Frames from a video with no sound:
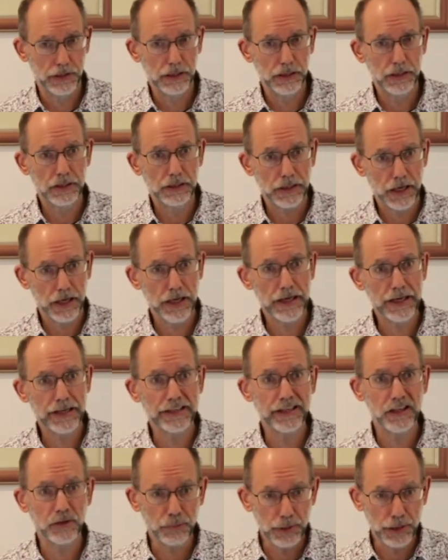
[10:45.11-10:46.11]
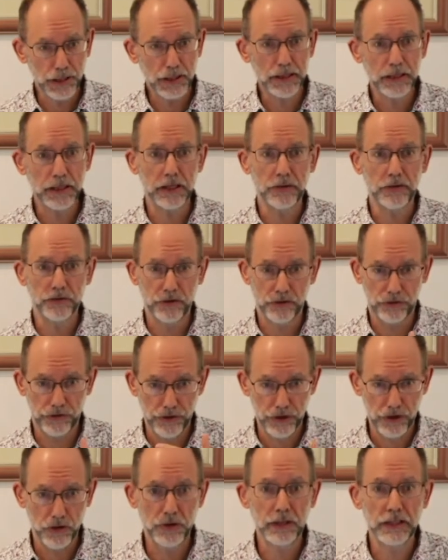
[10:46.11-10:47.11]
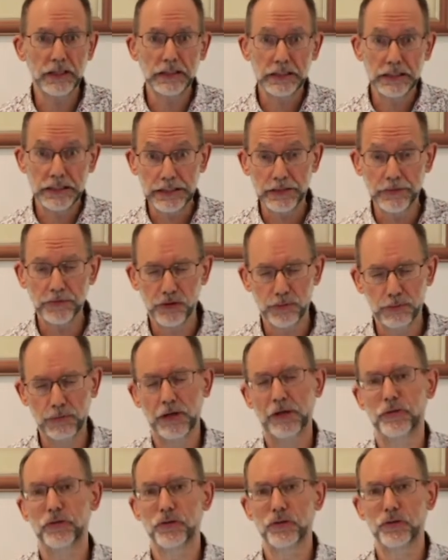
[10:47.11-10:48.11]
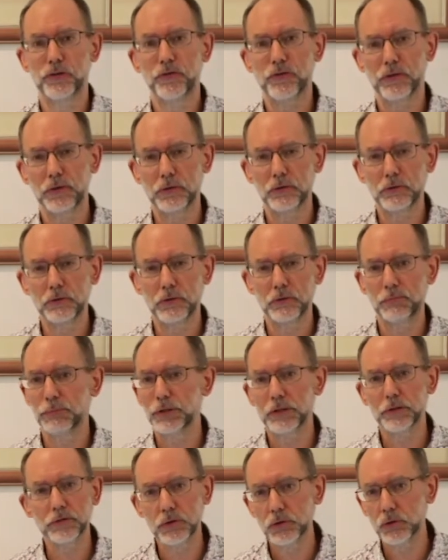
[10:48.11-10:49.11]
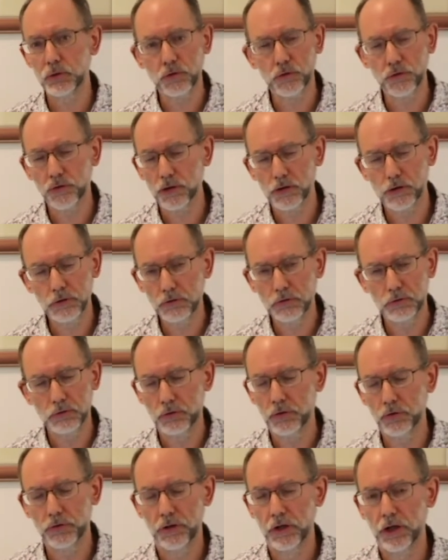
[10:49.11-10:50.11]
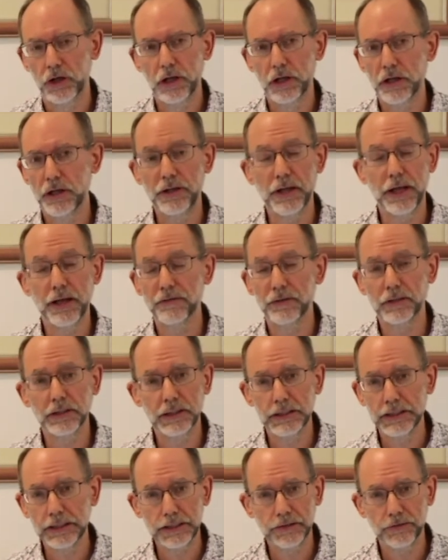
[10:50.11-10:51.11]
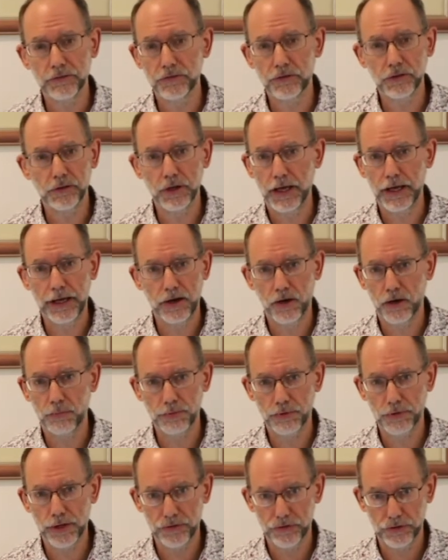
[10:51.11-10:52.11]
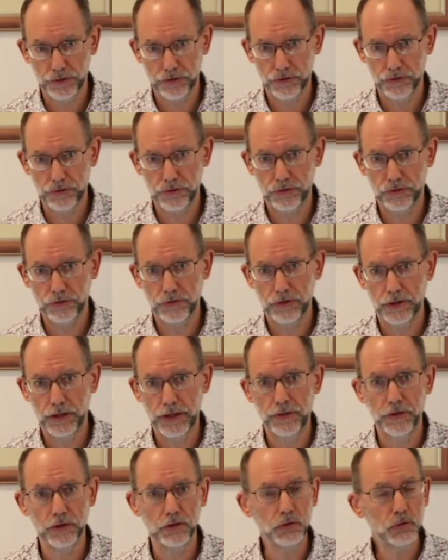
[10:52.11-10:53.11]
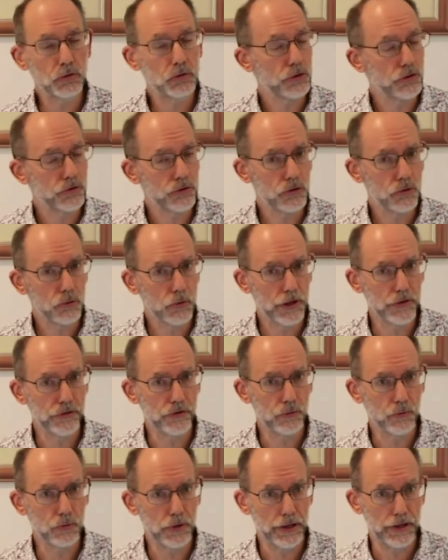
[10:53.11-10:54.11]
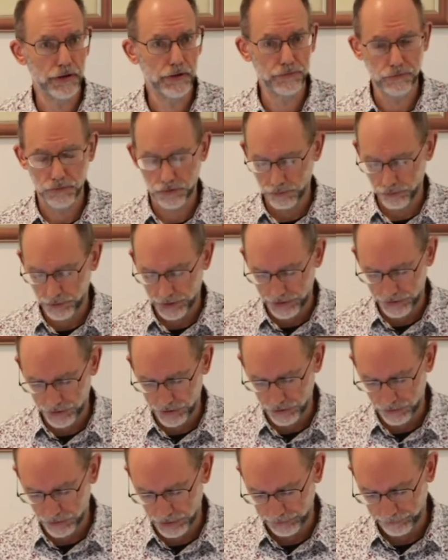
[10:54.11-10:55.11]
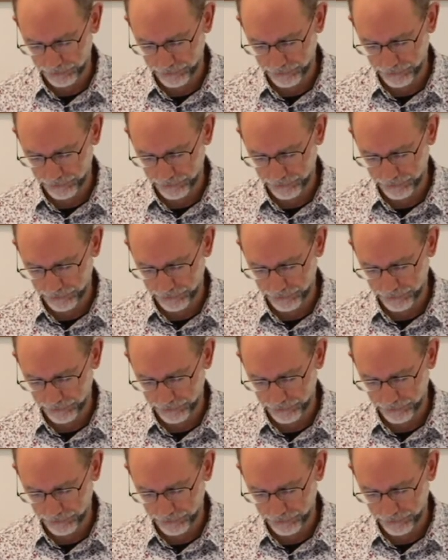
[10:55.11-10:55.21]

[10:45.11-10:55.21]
Cain appears as though he leaves the presence of the Lord, but of course the Lord never leaves our presence, and the Lord is always aware of what we are doing.